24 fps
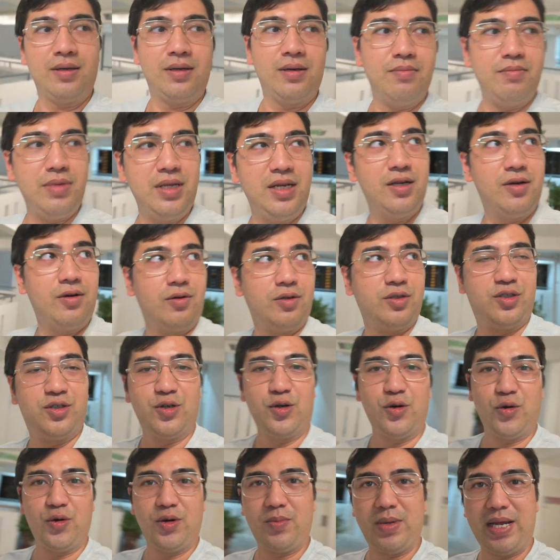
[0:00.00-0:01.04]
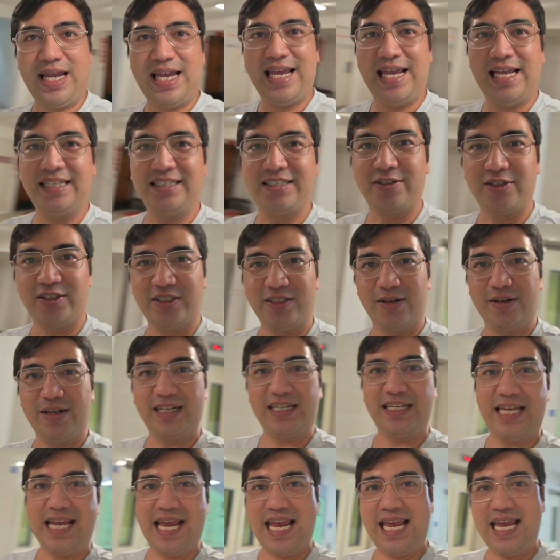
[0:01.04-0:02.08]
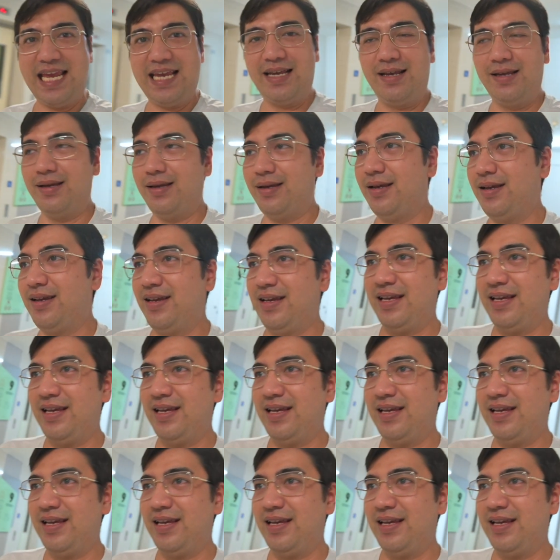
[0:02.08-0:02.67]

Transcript: a minute or so and my hands are starting to ache.